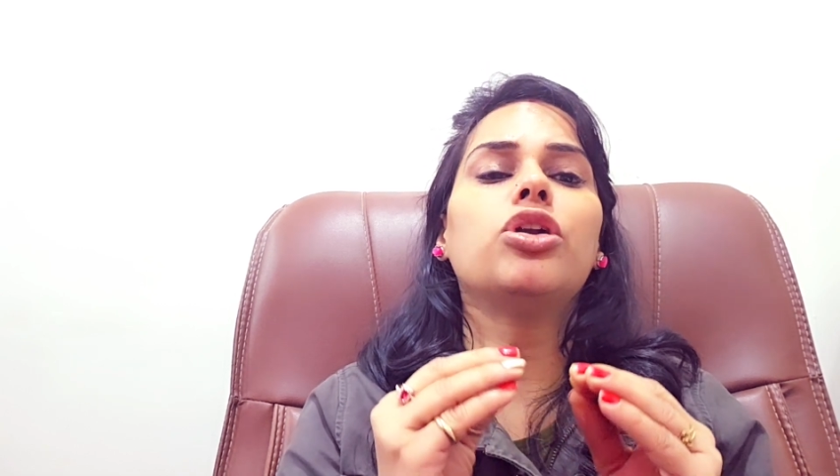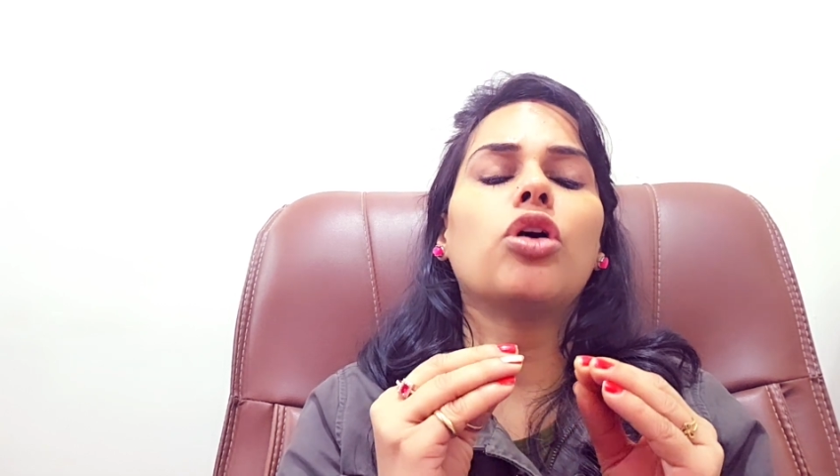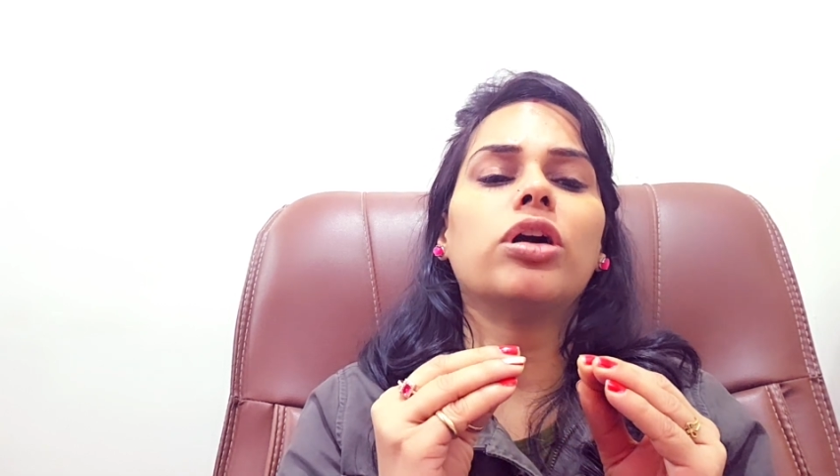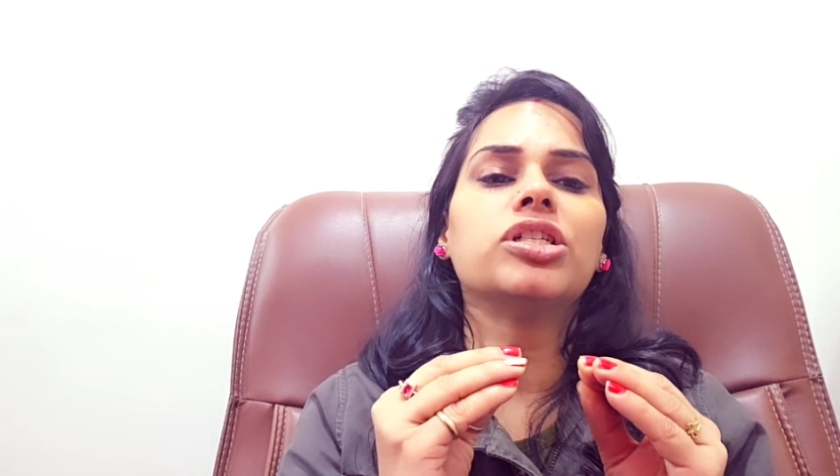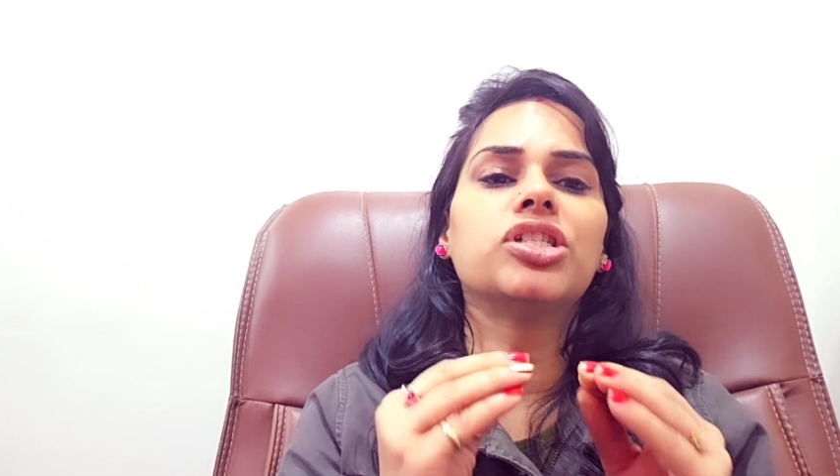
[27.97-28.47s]

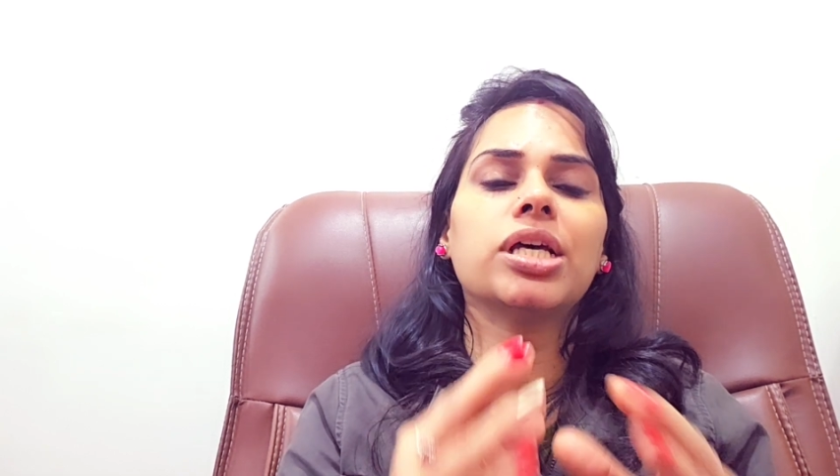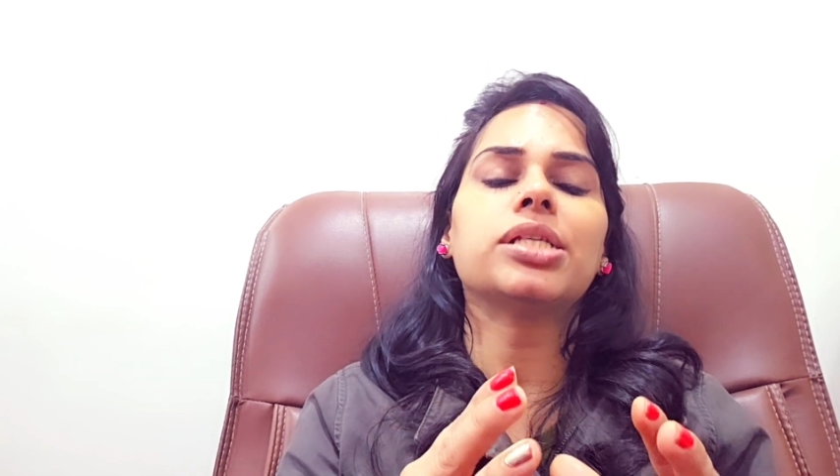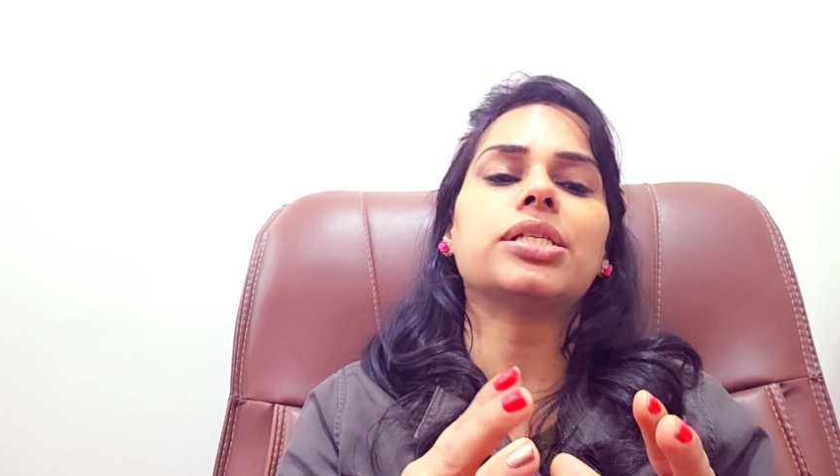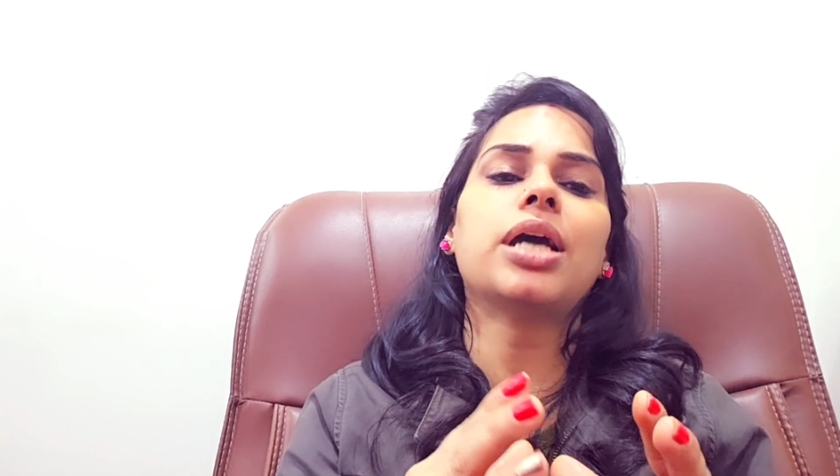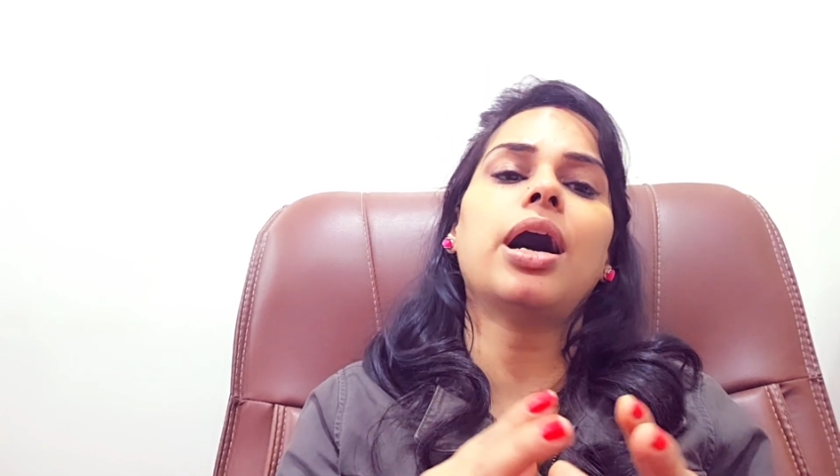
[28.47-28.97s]
not
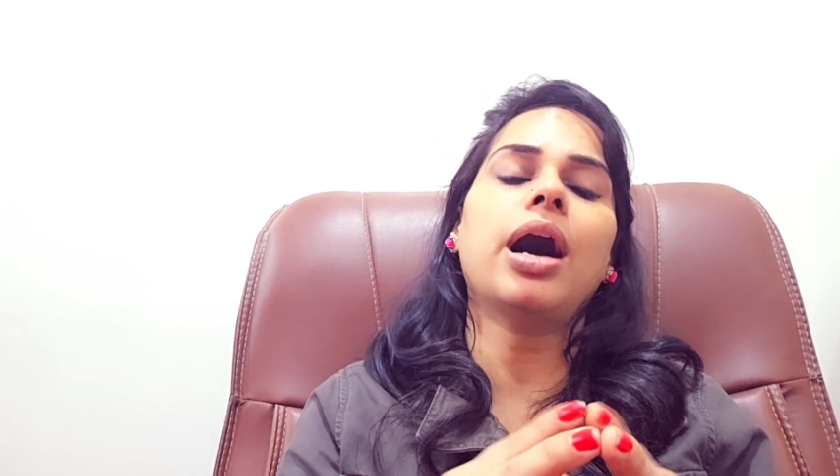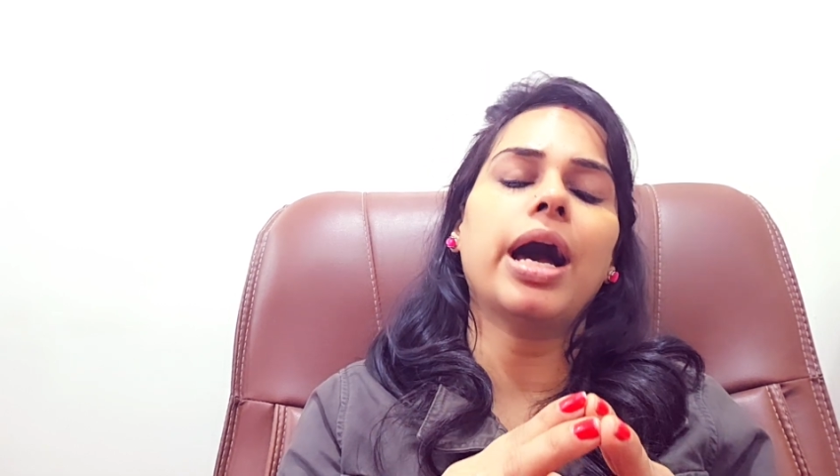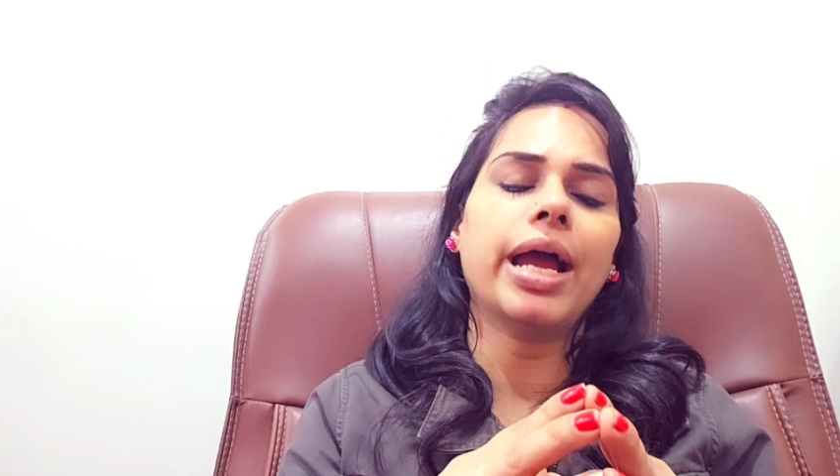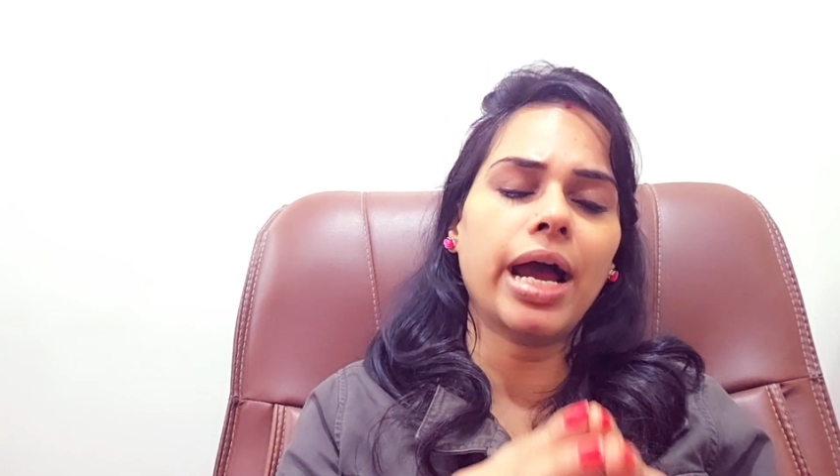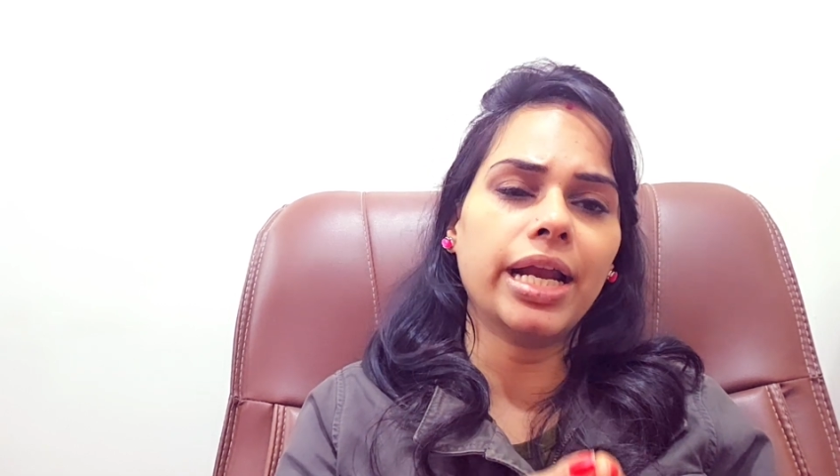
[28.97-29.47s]
just a
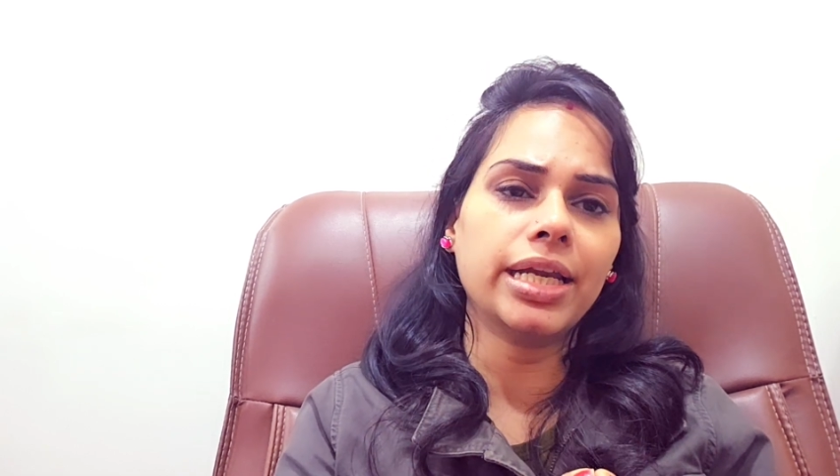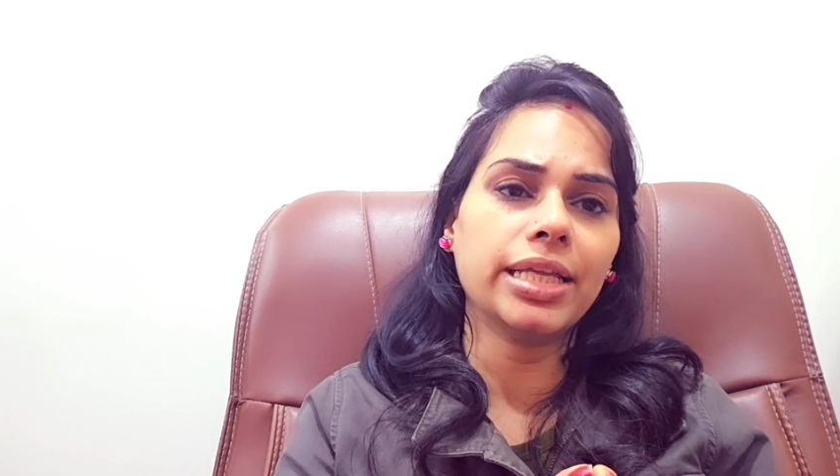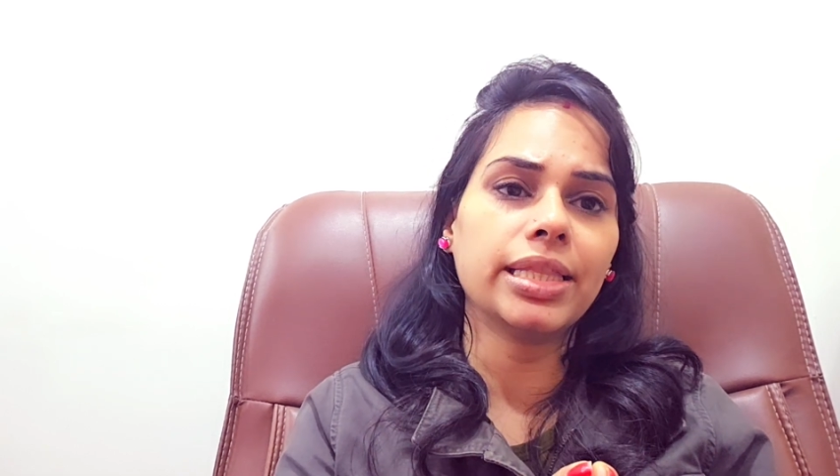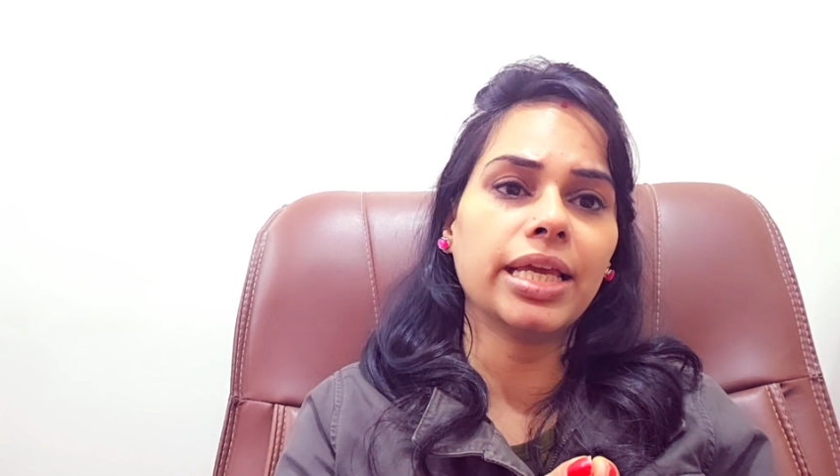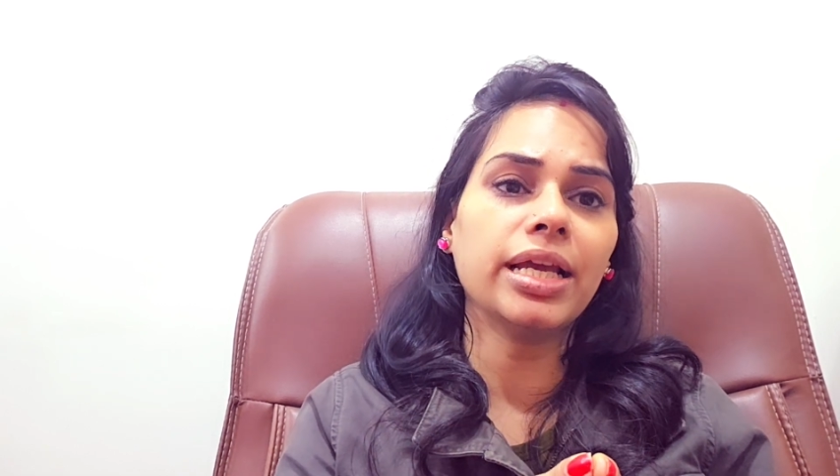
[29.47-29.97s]

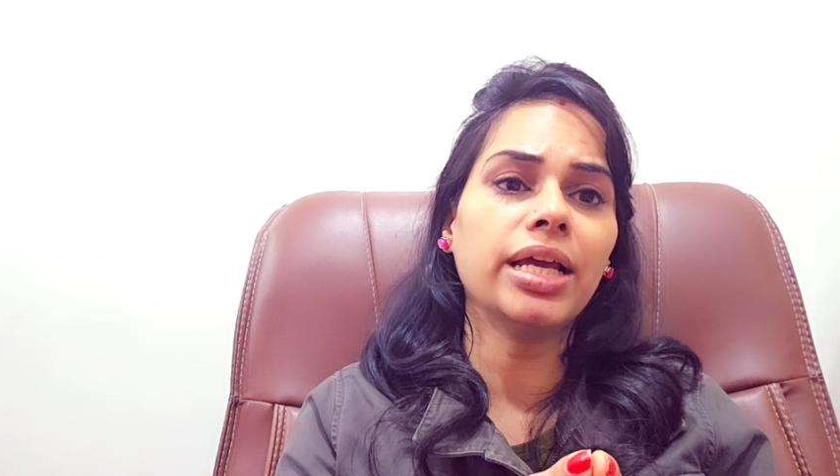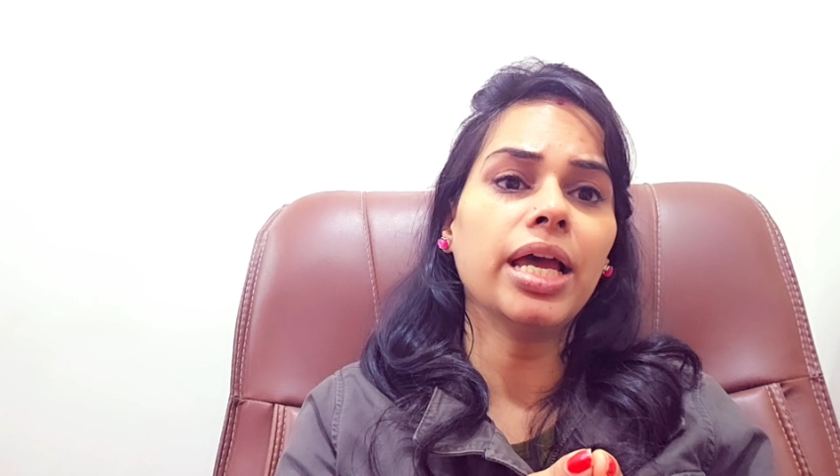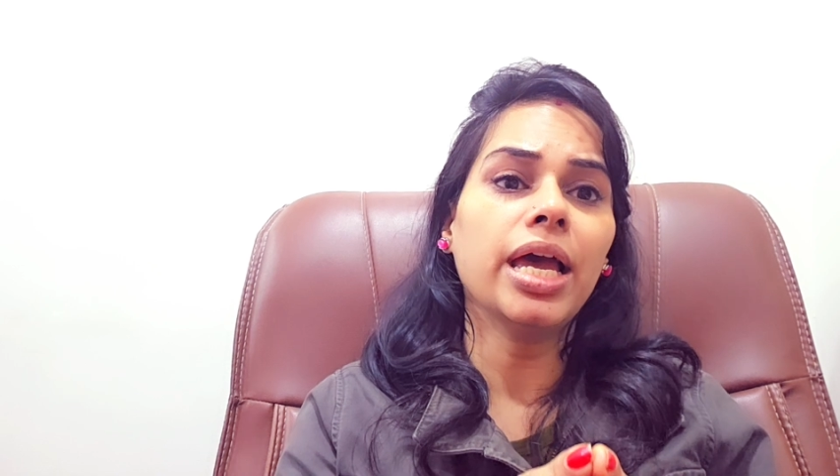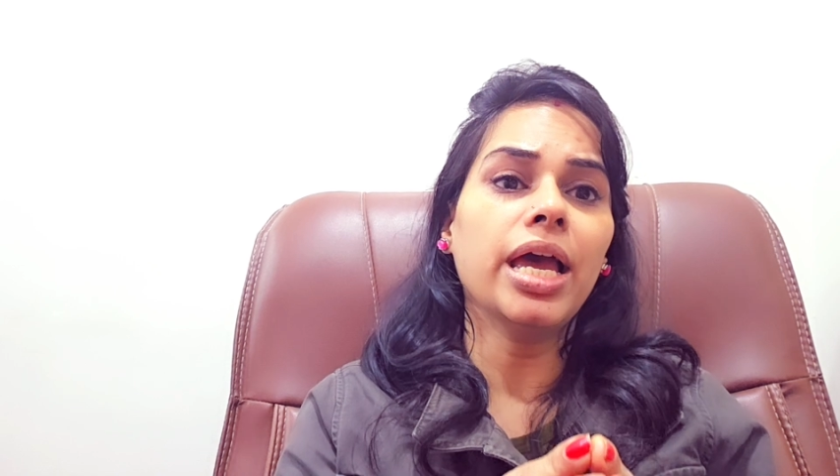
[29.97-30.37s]
IT thing.